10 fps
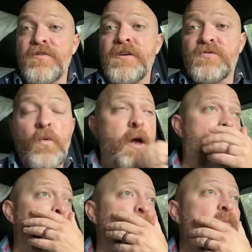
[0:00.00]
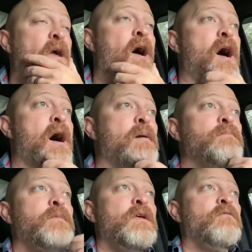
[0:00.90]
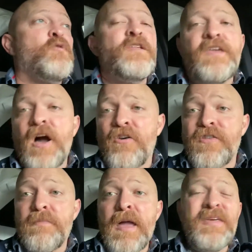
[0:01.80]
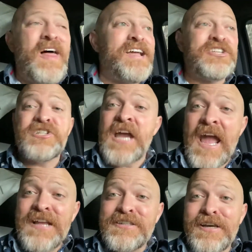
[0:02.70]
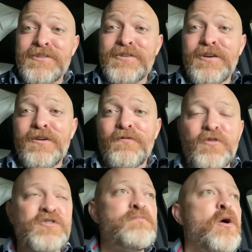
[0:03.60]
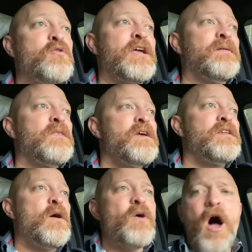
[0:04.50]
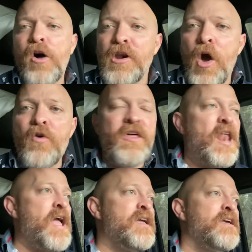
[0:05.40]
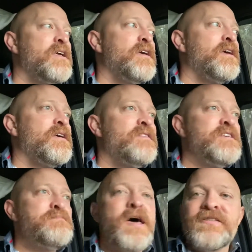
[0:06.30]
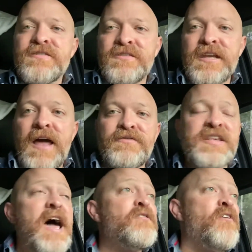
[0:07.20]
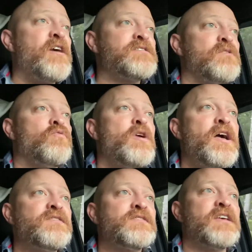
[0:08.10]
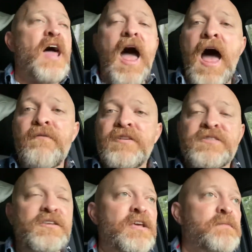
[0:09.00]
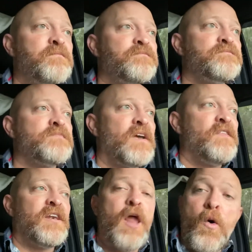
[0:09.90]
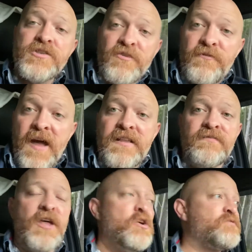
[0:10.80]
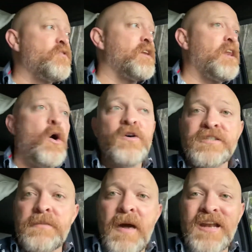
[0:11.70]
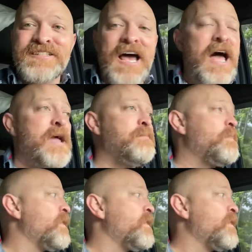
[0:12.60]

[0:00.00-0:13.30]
this well for anything other than maybe like Chantix for smoking. Now, we all know that like these medicines can have side effects and risk, and obviously the lowest effective dose for the lowest amount of time